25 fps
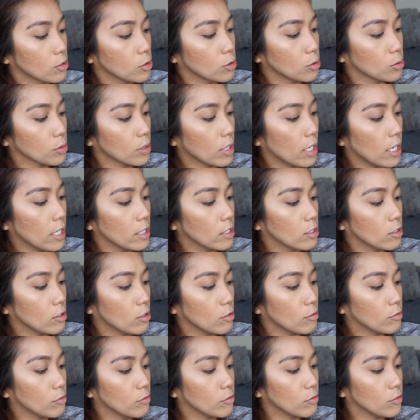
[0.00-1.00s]
to kind
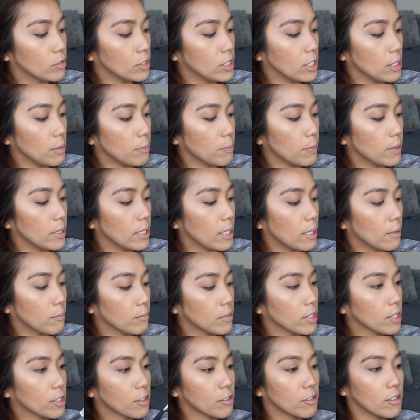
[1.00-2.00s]
of deepen up
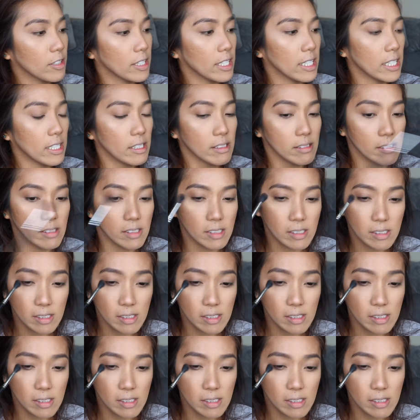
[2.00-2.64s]
the crease.